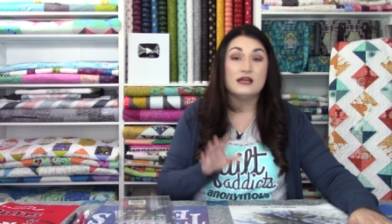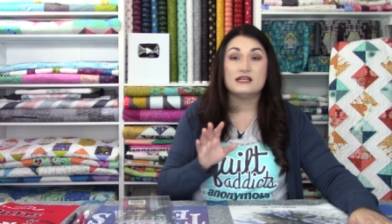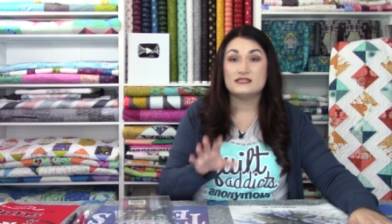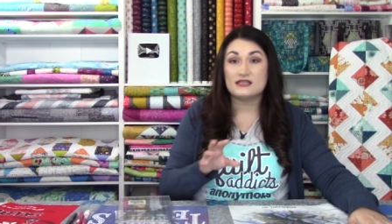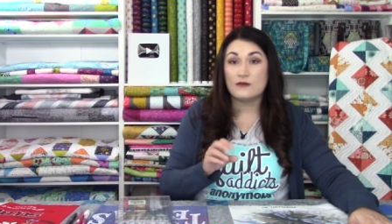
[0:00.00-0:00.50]

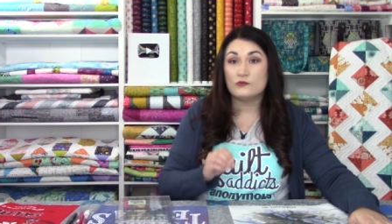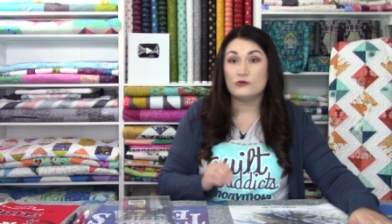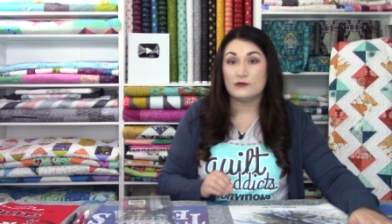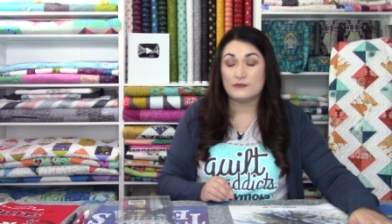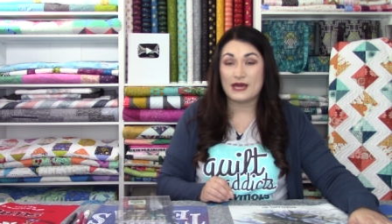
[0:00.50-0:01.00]
Some
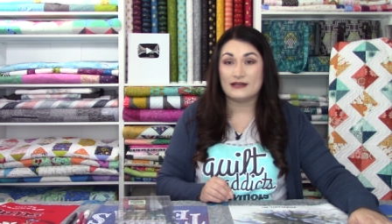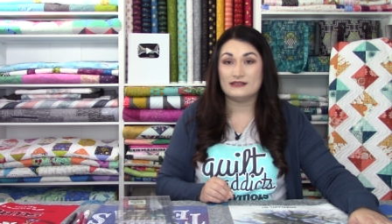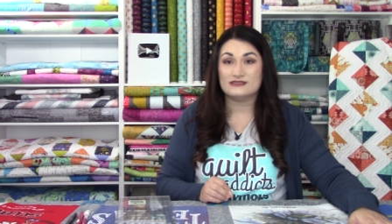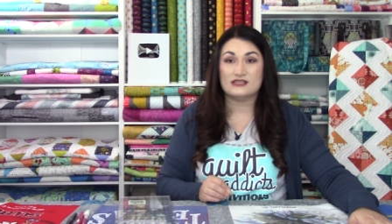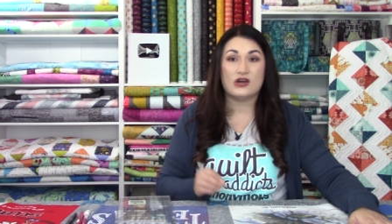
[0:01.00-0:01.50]
quilt
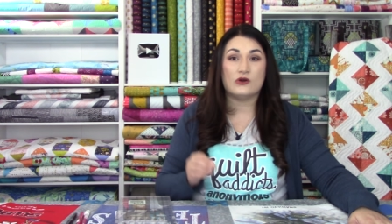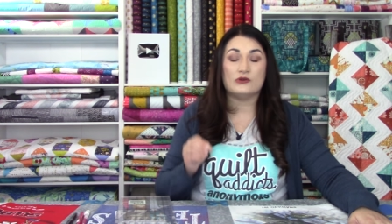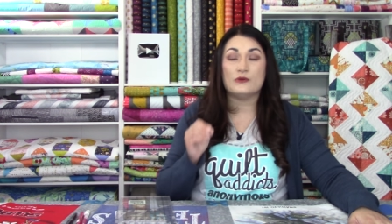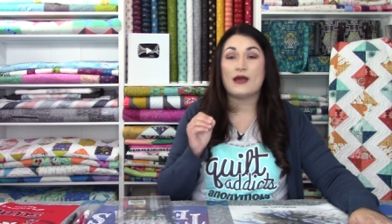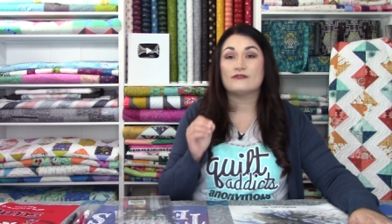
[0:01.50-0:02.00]
battings though,
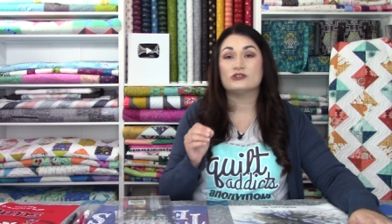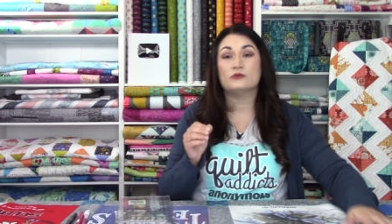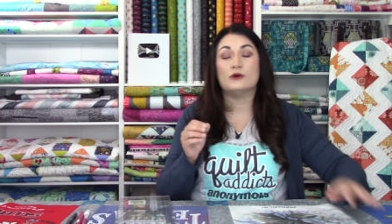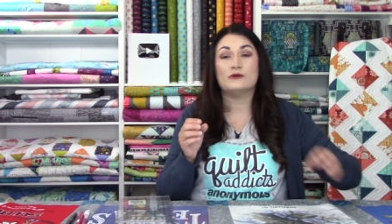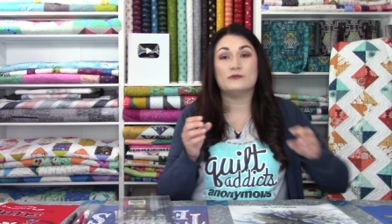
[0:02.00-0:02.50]
you have to
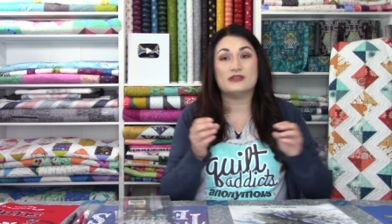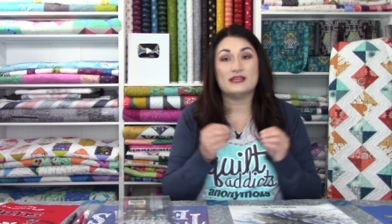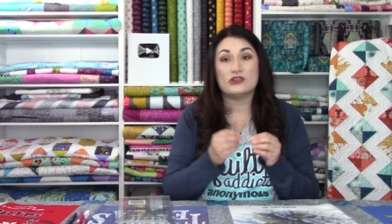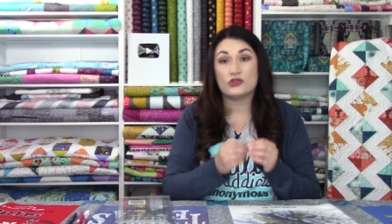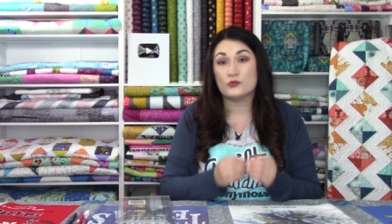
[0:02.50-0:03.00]
quilt
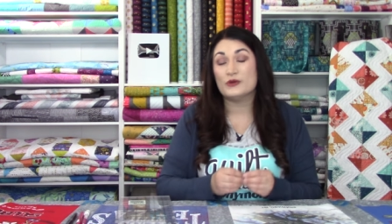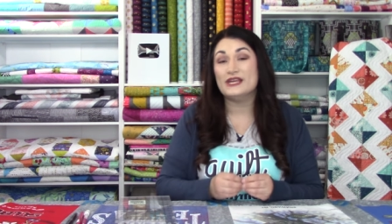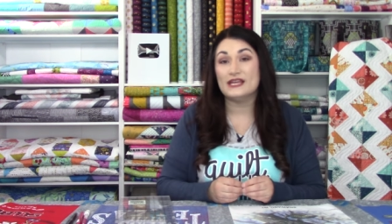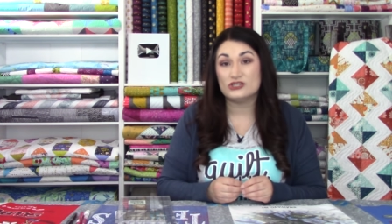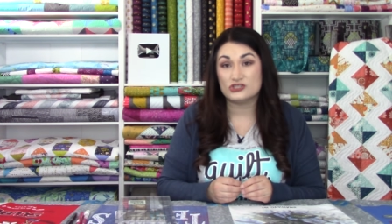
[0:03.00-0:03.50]
within three
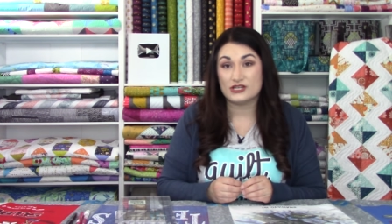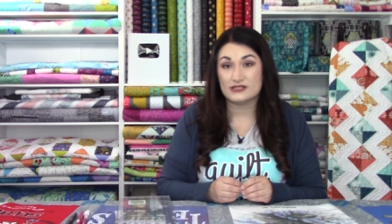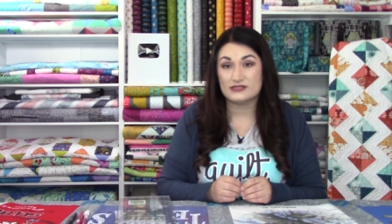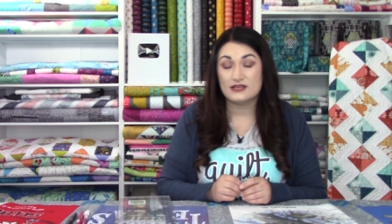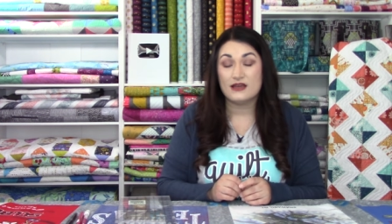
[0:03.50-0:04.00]

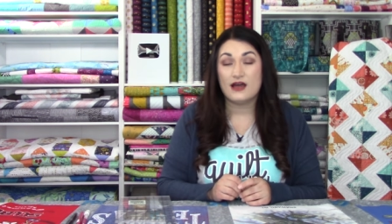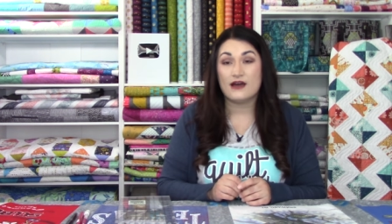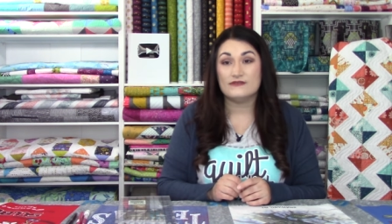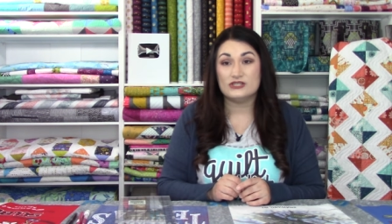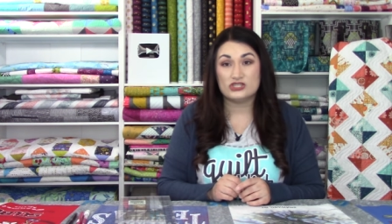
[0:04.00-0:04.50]
inches
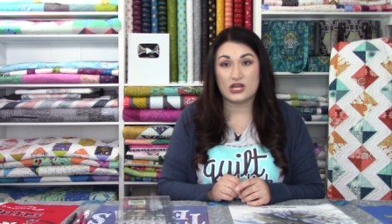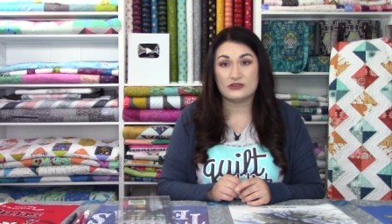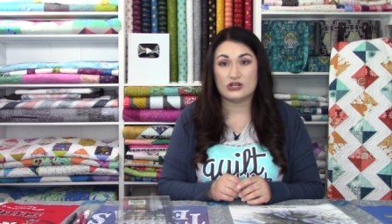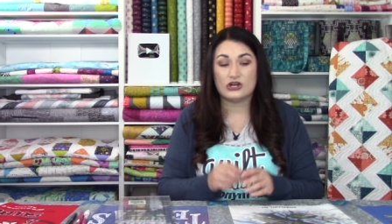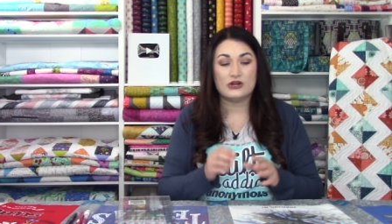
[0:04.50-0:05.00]
of each
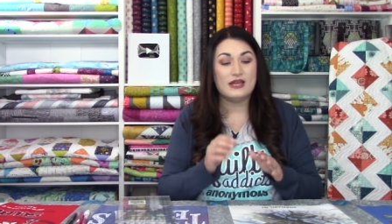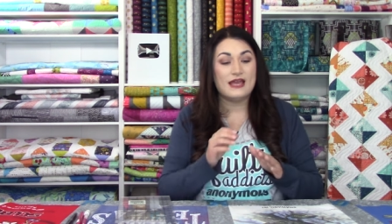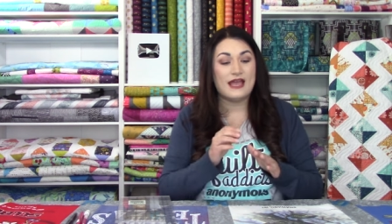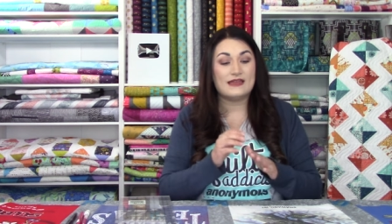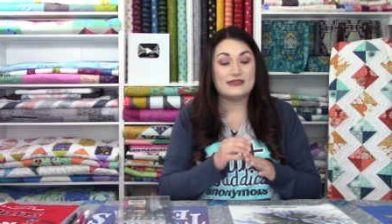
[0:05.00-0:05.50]
other
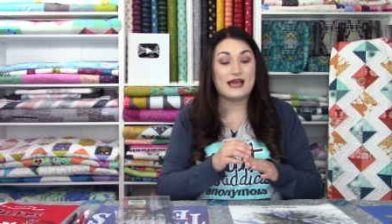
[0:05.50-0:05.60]
and